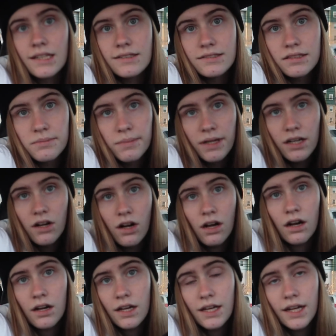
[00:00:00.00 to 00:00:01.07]
is in my
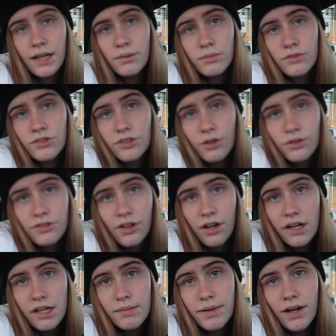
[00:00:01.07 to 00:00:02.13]
car and I'm so
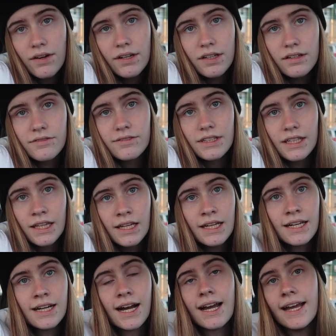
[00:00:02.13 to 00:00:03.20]
sorry about it,
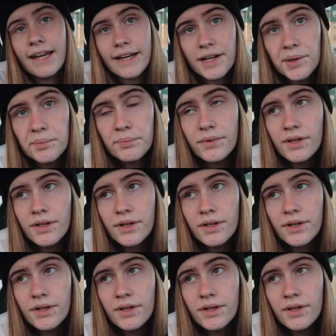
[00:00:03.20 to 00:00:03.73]
really, I am.